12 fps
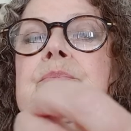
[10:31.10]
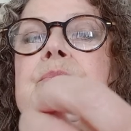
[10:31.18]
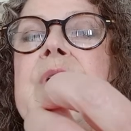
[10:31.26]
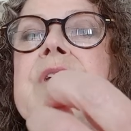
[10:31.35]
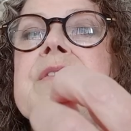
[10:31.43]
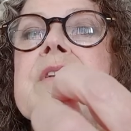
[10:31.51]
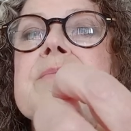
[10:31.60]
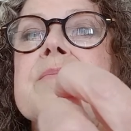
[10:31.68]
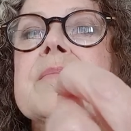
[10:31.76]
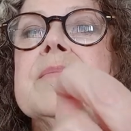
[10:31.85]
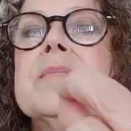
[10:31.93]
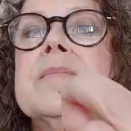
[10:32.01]
bring the,
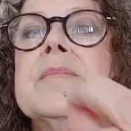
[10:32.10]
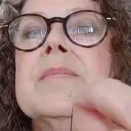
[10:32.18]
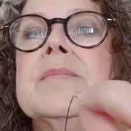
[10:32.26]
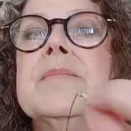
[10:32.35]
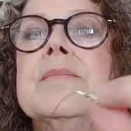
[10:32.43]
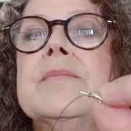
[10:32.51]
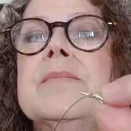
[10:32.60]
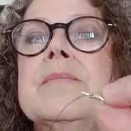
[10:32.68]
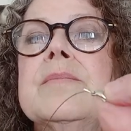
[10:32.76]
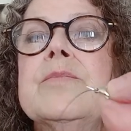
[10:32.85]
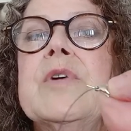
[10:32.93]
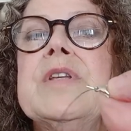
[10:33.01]

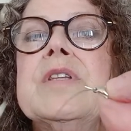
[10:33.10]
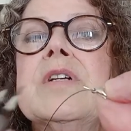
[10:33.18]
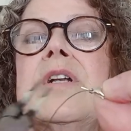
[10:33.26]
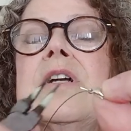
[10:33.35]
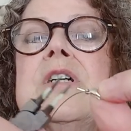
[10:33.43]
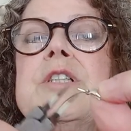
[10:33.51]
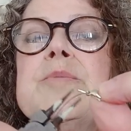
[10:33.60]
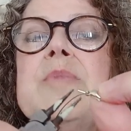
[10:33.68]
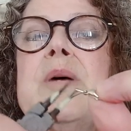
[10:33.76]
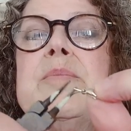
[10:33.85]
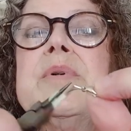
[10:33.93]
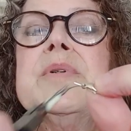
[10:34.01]
bring the clasp
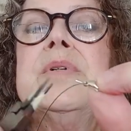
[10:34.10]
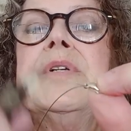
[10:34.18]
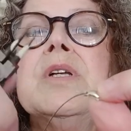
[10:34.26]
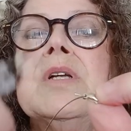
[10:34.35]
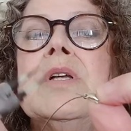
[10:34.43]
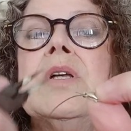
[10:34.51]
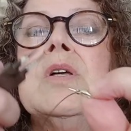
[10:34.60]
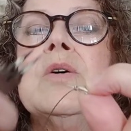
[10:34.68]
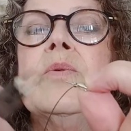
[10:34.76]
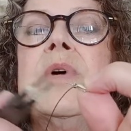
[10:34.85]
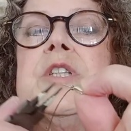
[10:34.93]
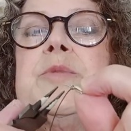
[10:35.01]
up
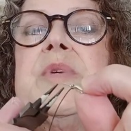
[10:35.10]
where it's